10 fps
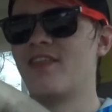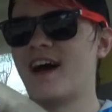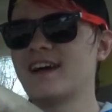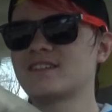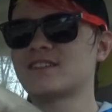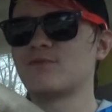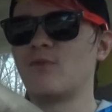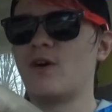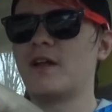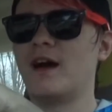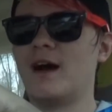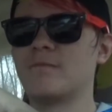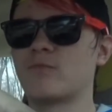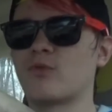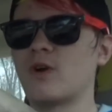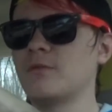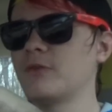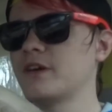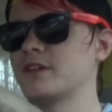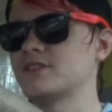That's what I'm
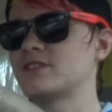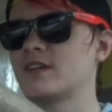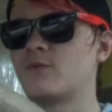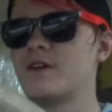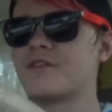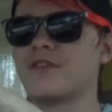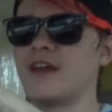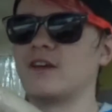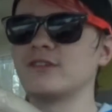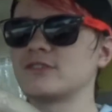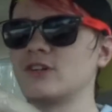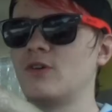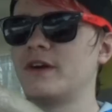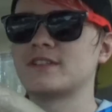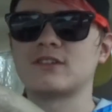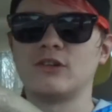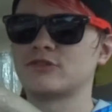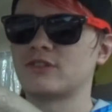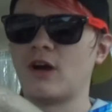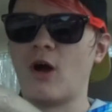probably gonna stick with, and also it's
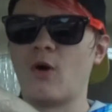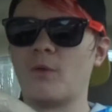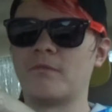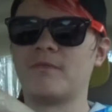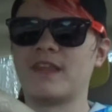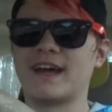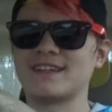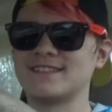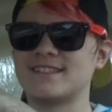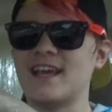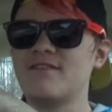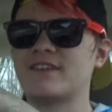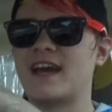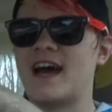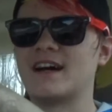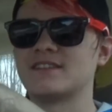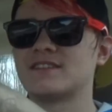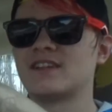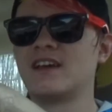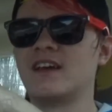closer to home. I can save
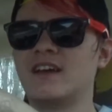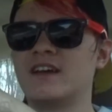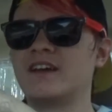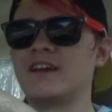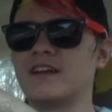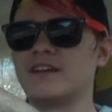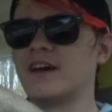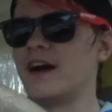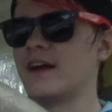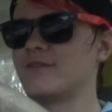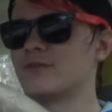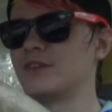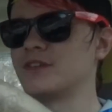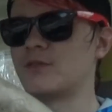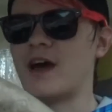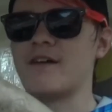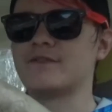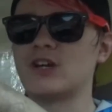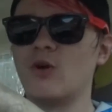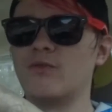gas, and I really don't have
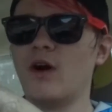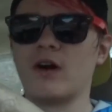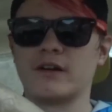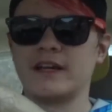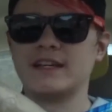to go far.